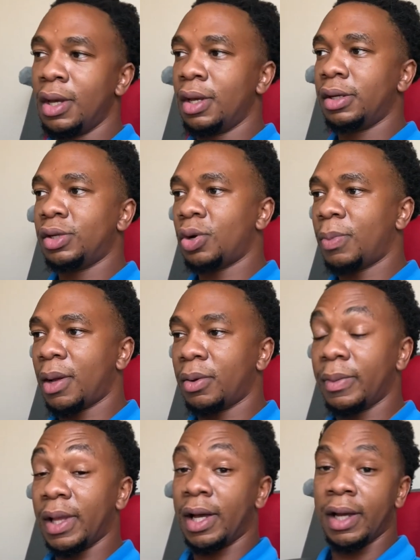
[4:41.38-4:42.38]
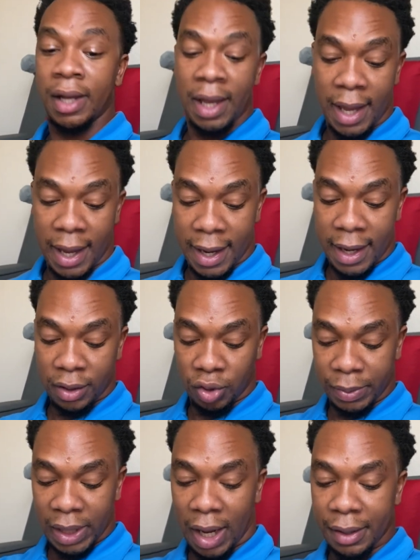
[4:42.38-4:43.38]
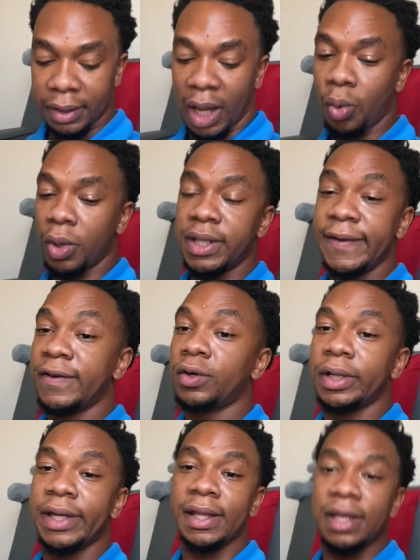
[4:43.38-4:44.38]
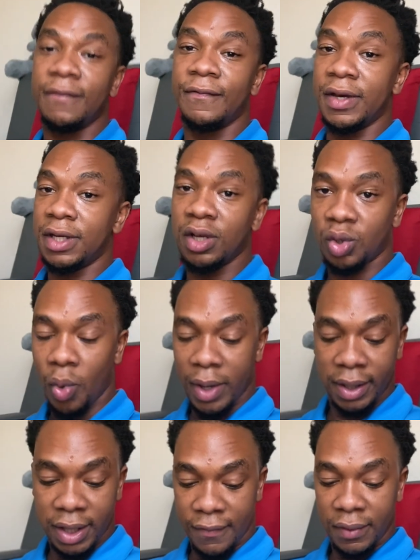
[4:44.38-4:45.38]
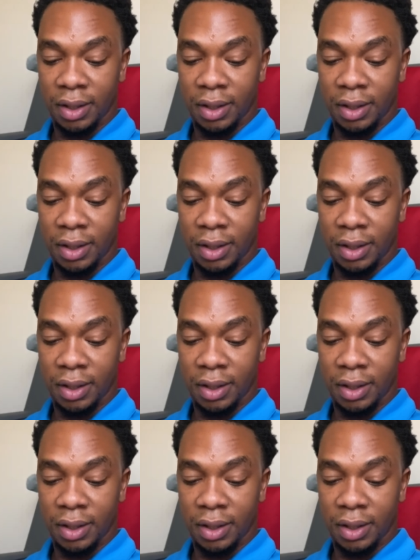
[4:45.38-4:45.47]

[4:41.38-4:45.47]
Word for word: you know, blah, blah, blah. And to be honest, I wasn't even going to get the Nvidia 2070